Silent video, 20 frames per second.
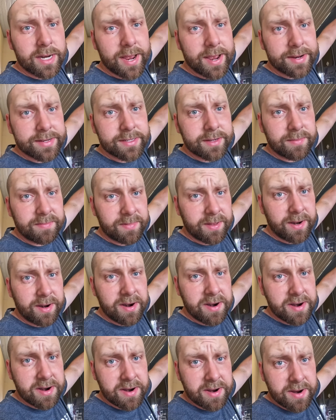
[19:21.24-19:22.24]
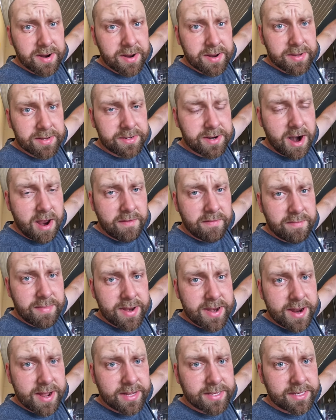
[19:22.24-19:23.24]
stacks up there. It's driving
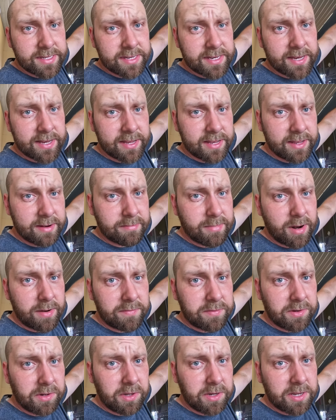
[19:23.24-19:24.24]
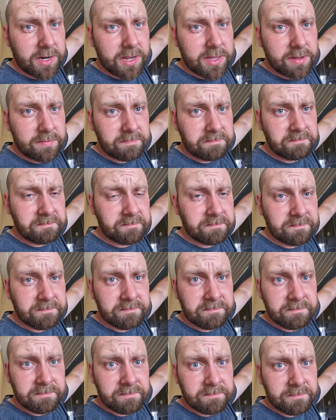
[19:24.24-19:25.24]
me nuts. I'm not even looking at them.
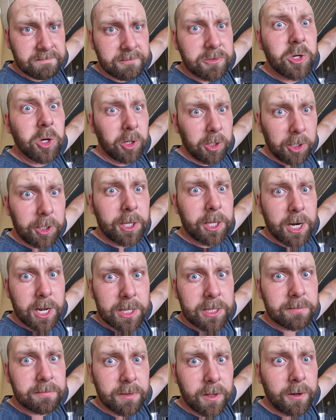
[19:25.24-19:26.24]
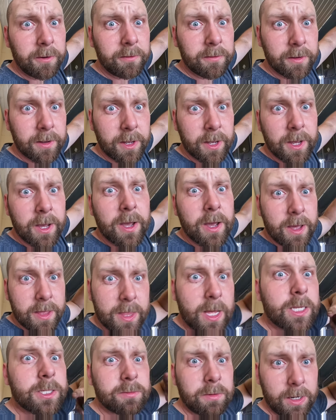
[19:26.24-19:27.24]
You're looking at them, though.
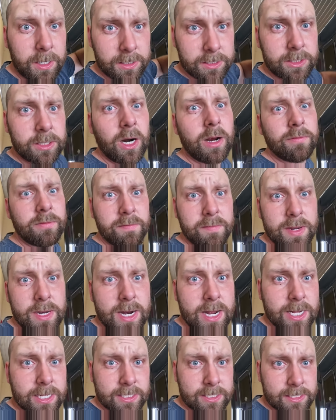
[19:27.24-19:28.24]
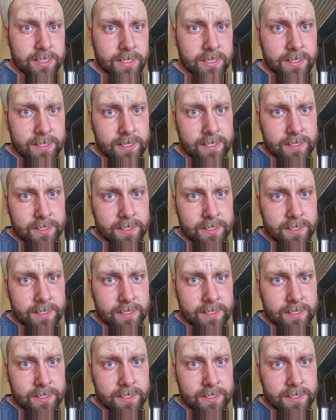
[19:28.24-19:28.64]
That's why it's driving me nuts.